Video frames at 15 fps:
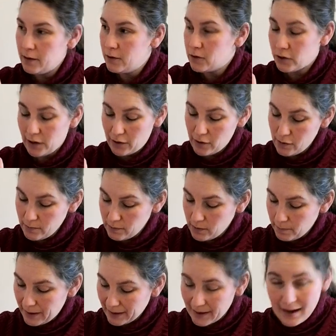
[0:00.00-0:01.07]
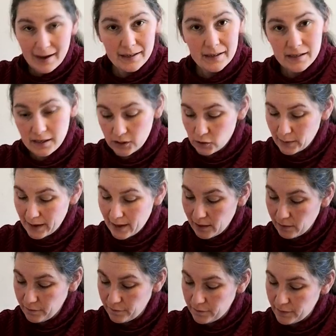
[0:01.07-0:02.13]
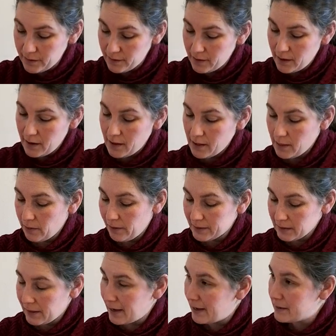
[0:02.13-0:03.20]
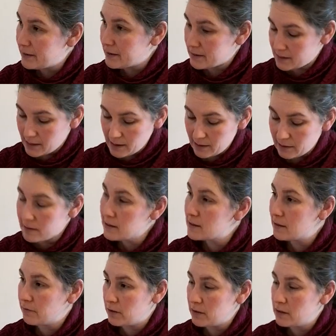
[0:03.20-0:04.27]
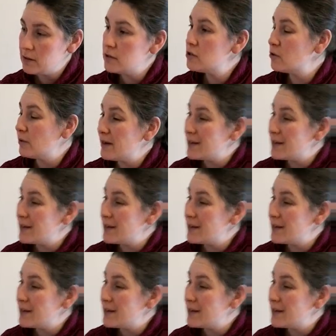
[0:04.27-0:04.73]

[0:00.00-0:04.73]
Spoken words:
So now the big hand is at 12, the little hand is at 7, so